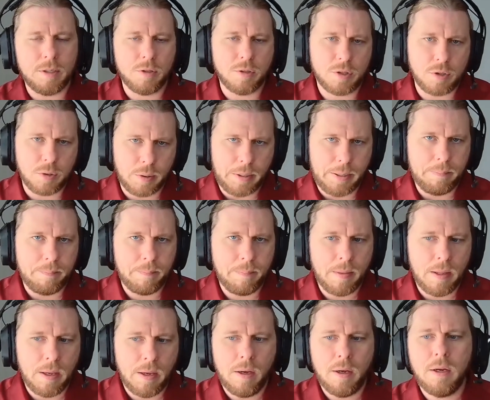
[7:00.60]
in your story.
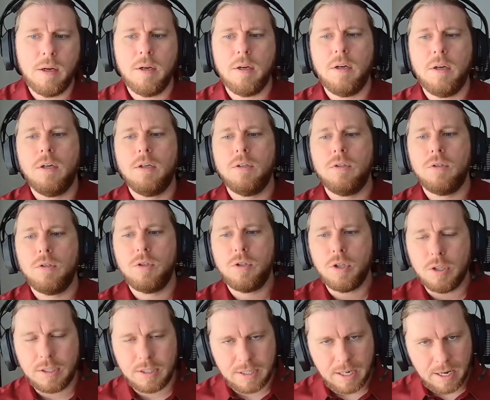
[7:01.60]

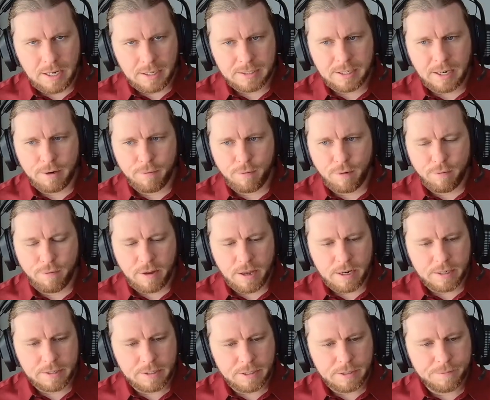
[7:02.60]
Just saying sci-fi
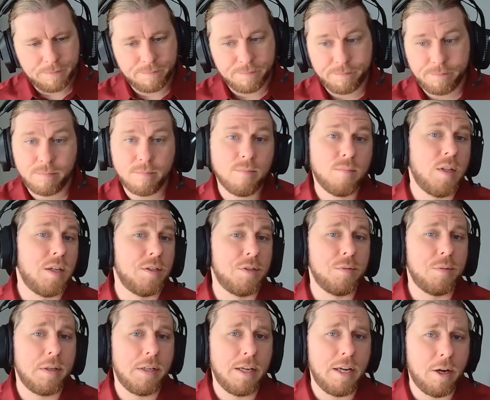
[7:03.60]
fantasy
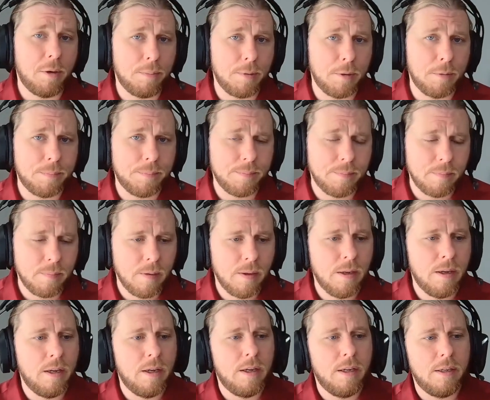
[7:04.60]
doesn't really help you,
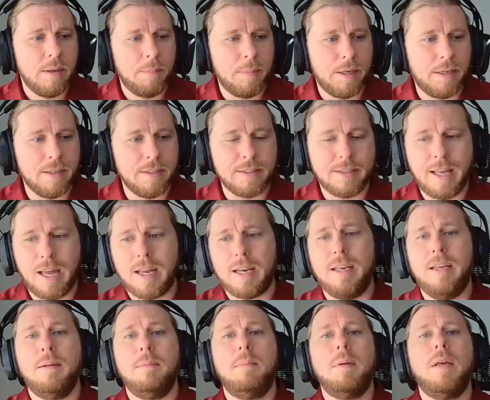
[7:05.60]
because
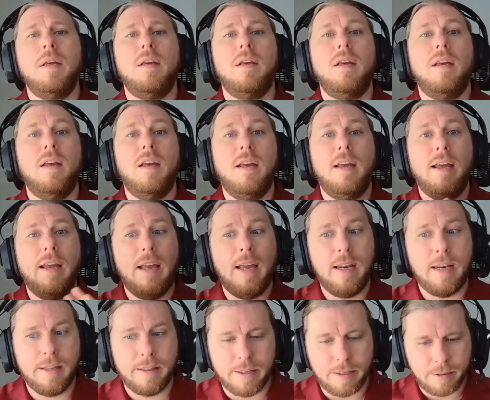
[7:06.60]
that can be
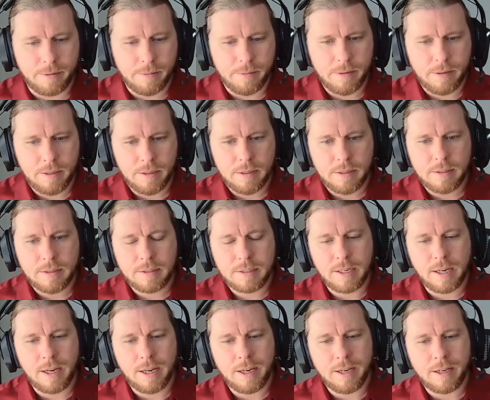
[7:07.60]
anything.
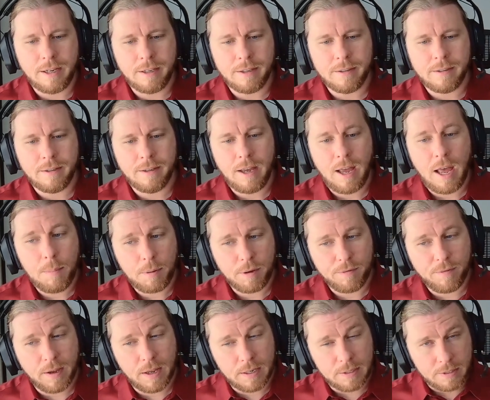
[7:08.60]
Saying
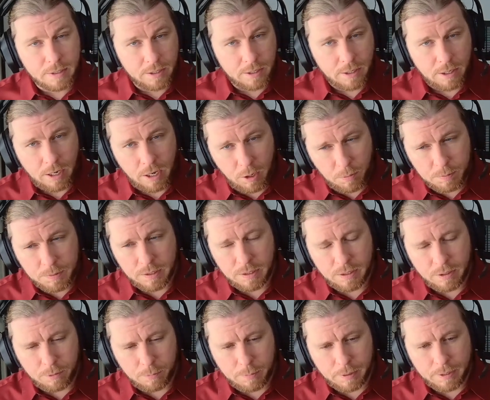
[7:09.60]
epic fantasy helps a
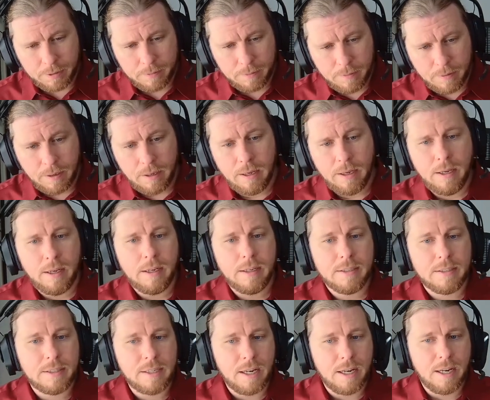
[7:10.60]
little bit.
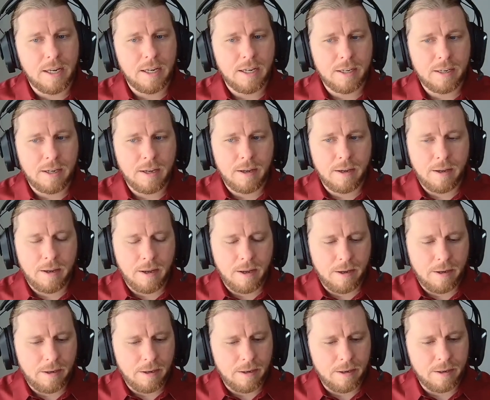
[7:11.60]
Saying,
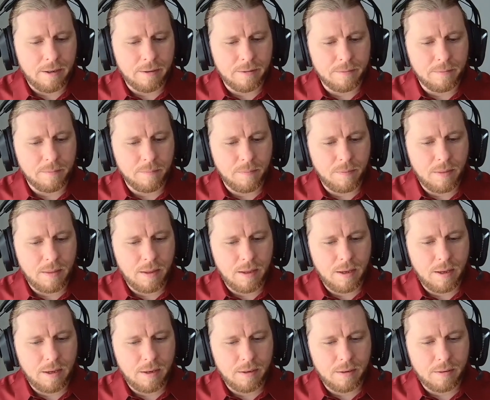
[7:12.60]
I'm
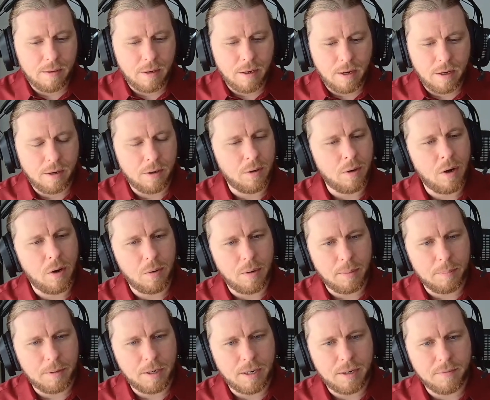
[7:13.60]

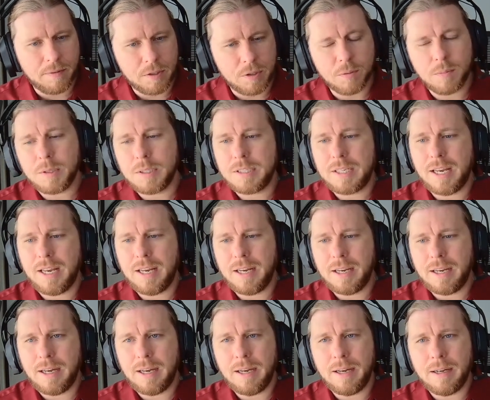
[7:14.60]
not even sure, but
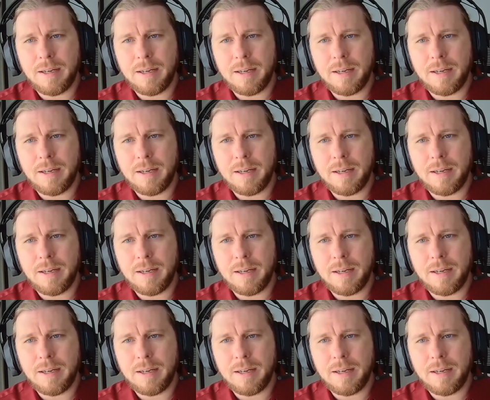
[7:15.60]
saying